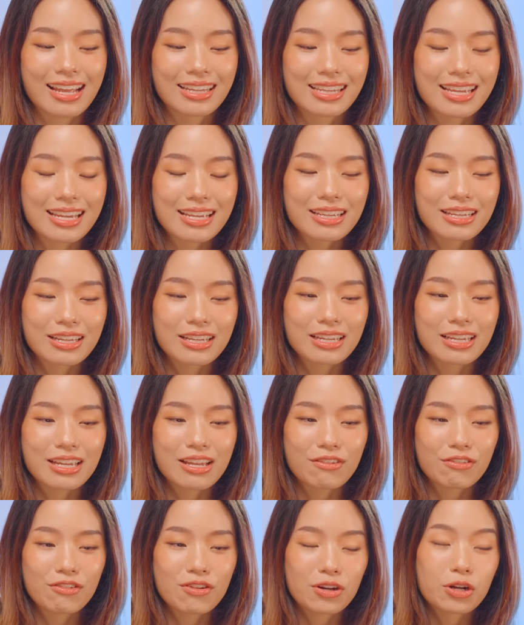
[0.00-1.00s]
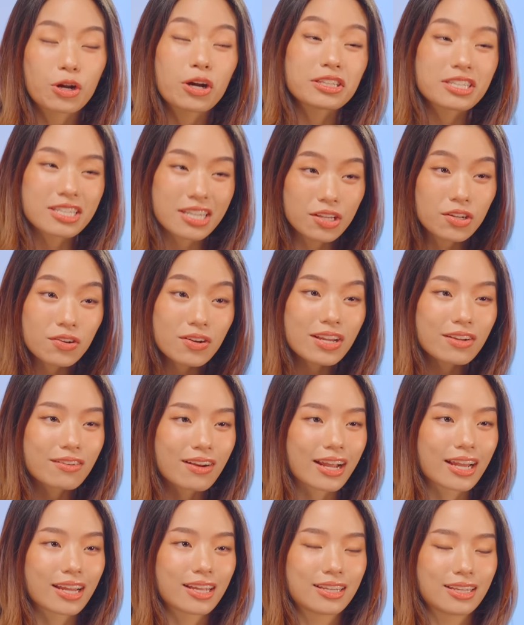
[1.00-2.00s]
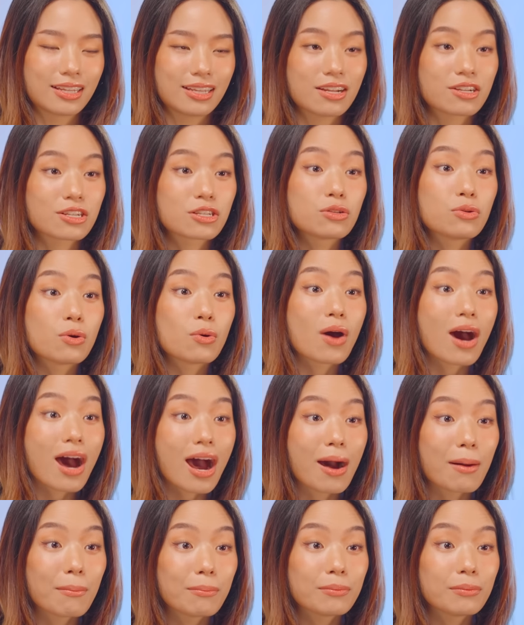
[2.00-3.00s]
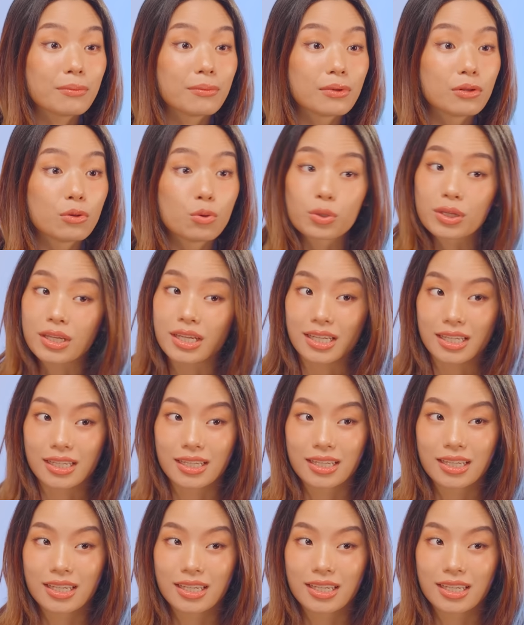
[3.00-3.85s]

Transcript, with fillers: I think if you're considering right, there's no harm looking.